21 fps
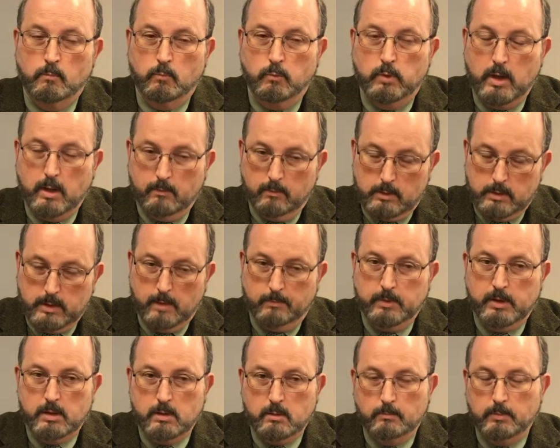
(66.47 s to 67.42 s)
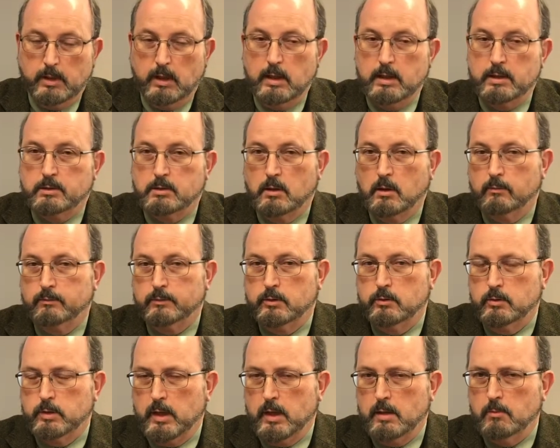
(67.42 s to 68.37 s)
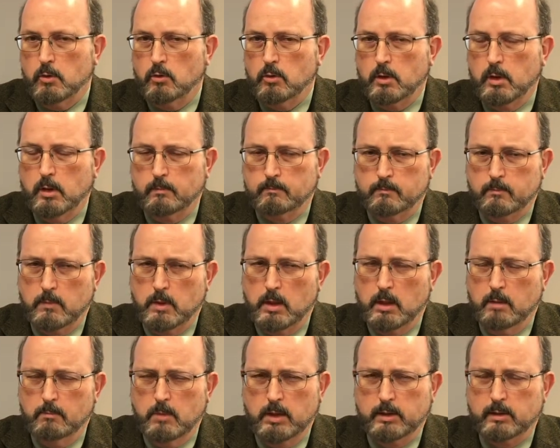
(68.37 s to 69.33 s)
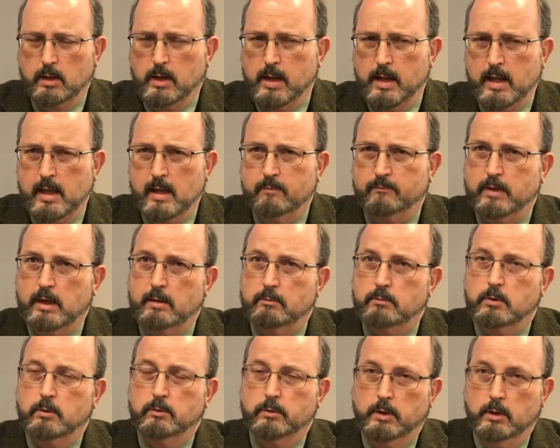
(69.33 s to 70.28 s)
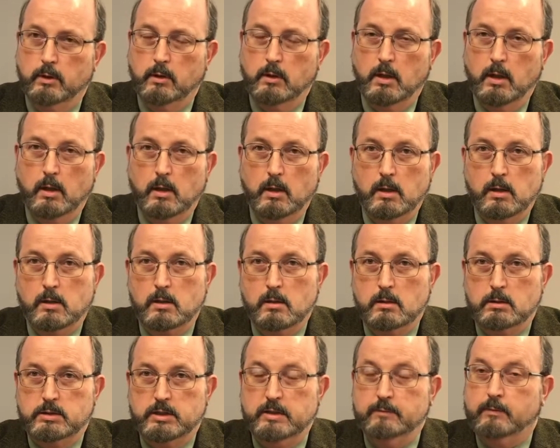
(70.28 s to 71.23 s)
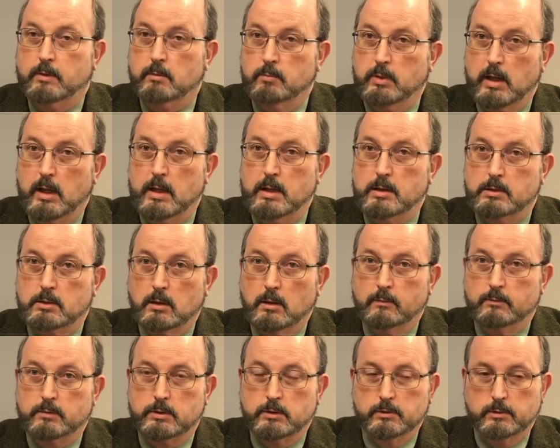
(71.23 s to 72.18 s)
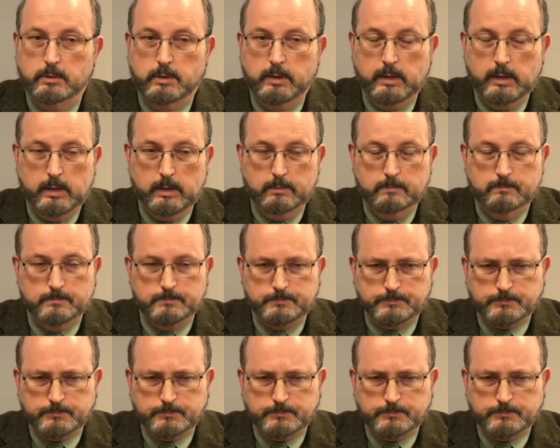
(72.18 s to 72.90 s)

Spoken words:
We have a deputy compliance officer who came on a month and a half after the chief compliance officer, and